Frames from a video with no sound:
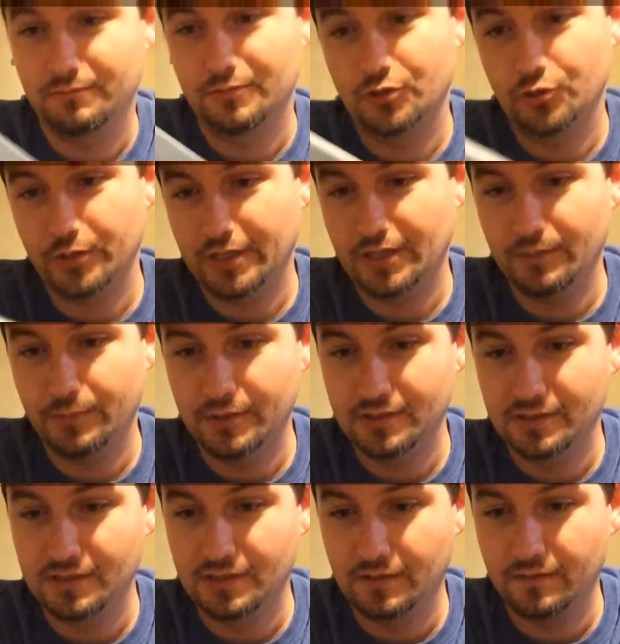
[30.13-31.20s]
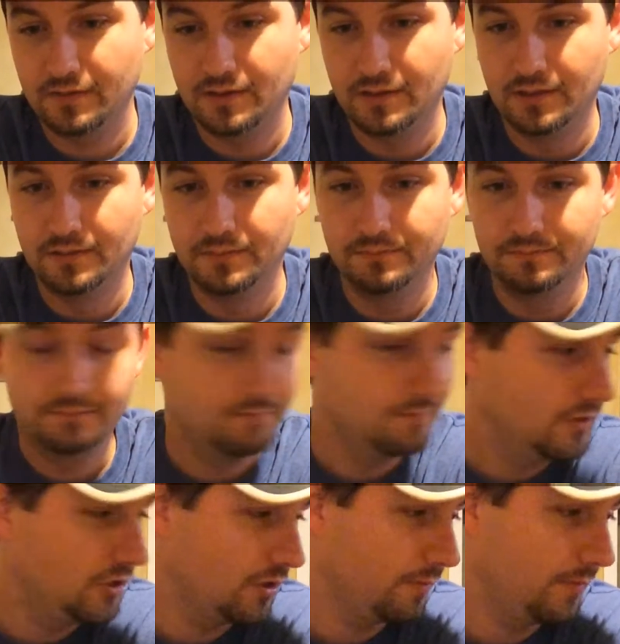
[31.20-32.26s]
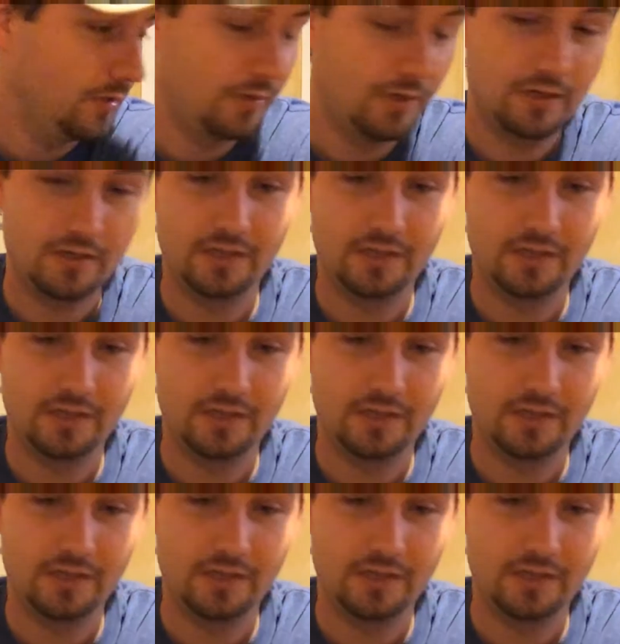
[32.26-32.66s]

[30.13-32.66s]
tricky pieces of it that took me a while to